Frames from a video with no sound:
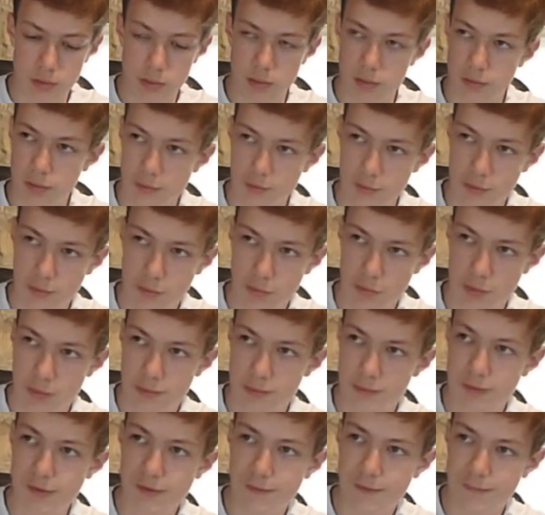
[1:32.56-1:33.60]
So
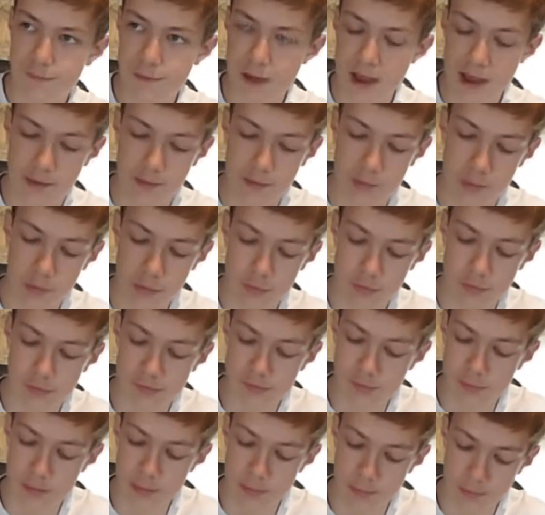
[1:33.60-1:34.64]
this fan looks
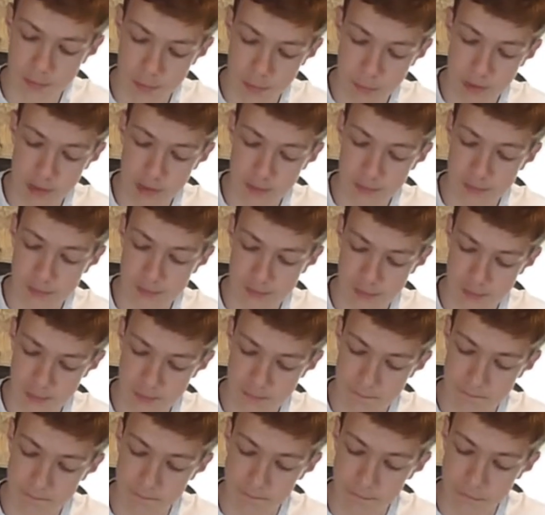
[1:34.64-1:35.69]
a bit weird, doesn't it?
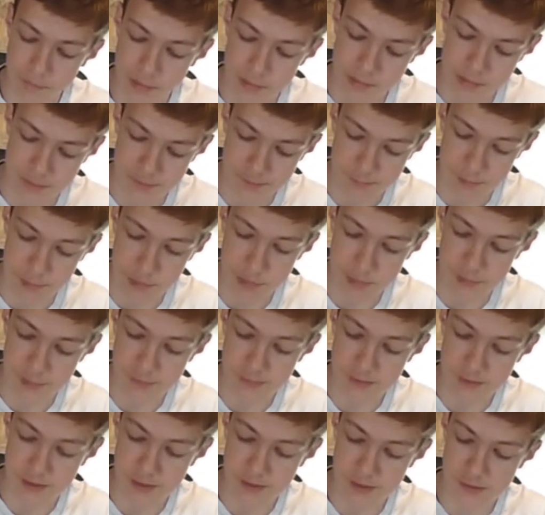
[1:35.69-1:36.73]
That's because
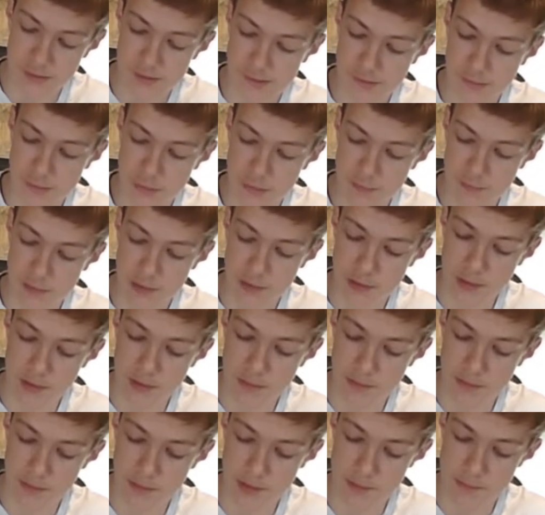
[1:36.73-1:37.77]
it's sort of like
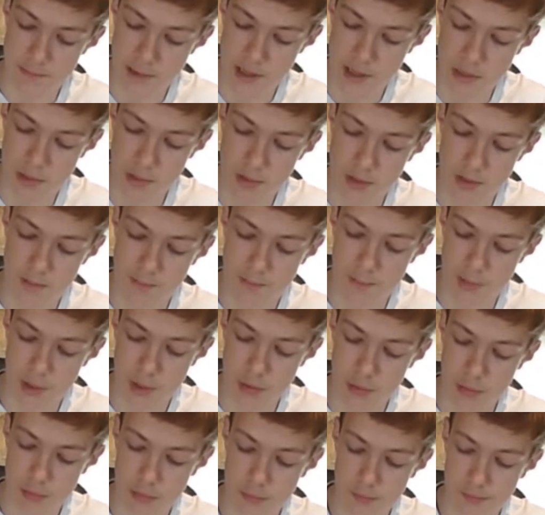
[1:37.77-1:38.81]
an impeller and a
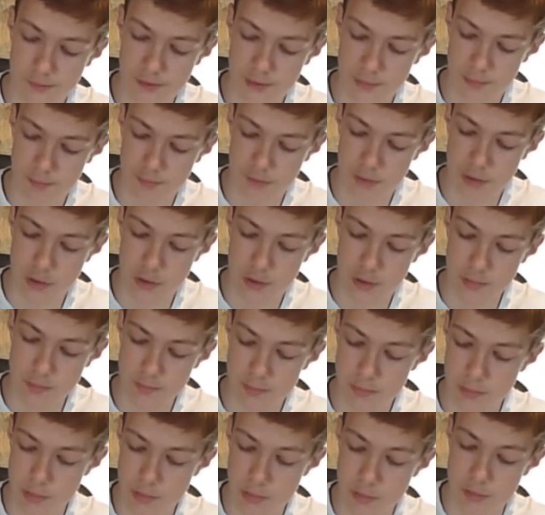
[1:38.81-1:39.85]
blower at the same time,
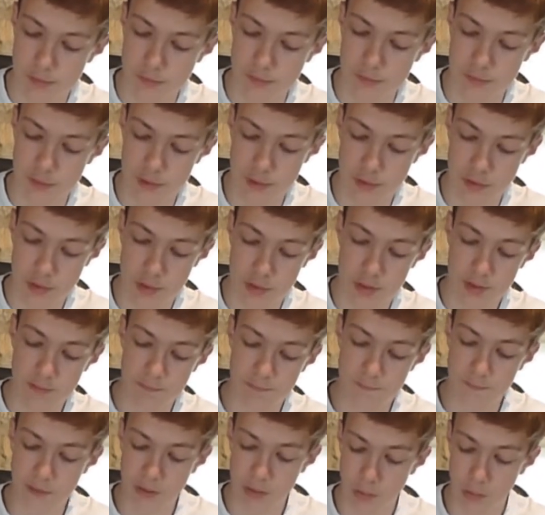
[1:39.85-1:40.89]
so you can like
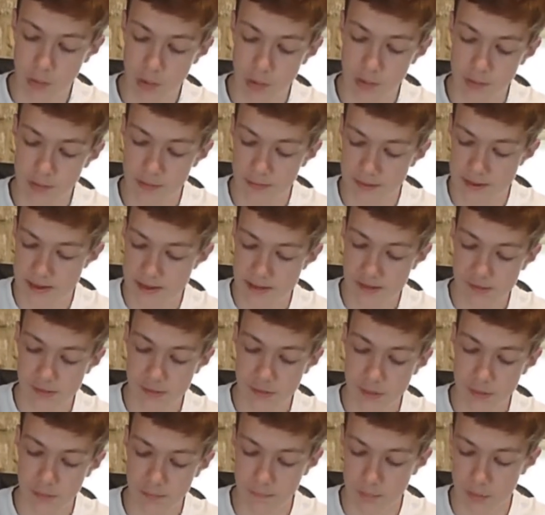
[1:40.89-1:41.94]
feel the heat
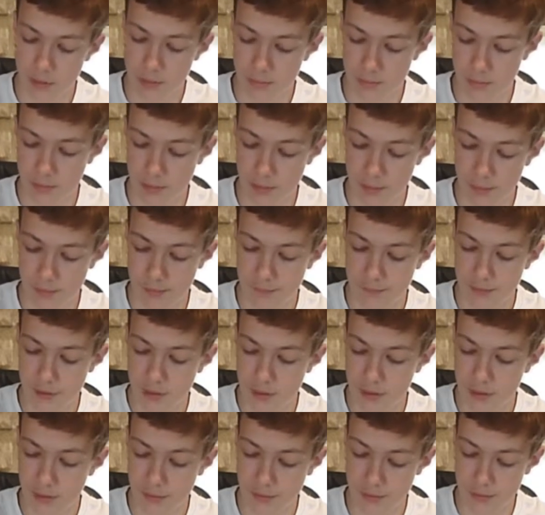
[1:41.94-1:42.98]
coming out of it,
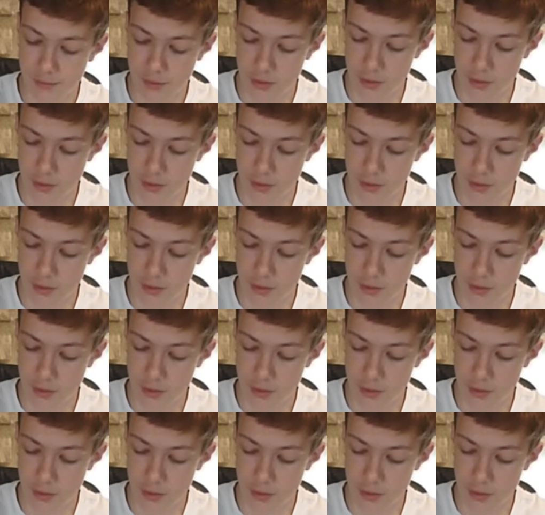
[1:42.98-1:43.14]
and